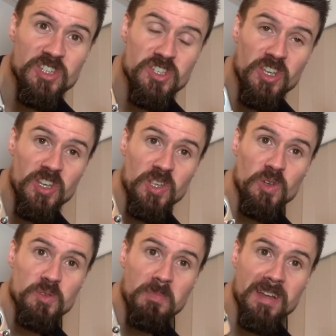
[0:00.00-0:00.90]
just going to
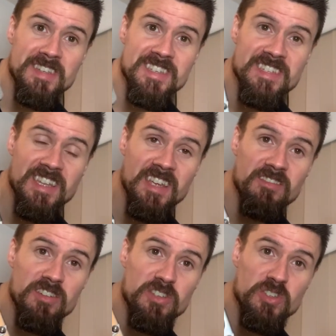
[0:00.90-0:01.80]
use my
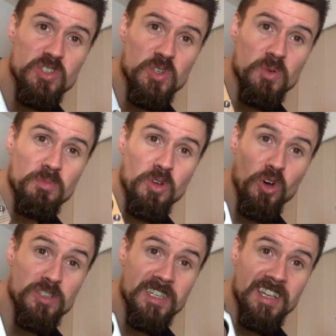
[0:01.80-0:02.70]
steerer tube
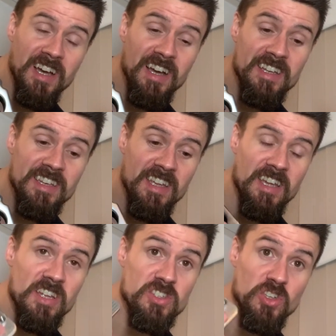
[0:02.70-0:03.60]
cutting guide
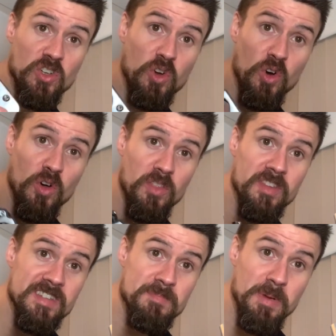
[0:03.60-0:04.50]
to cut
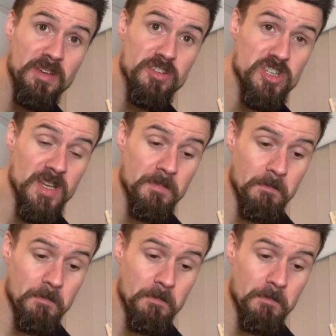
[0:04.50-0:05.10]
this bit of shim.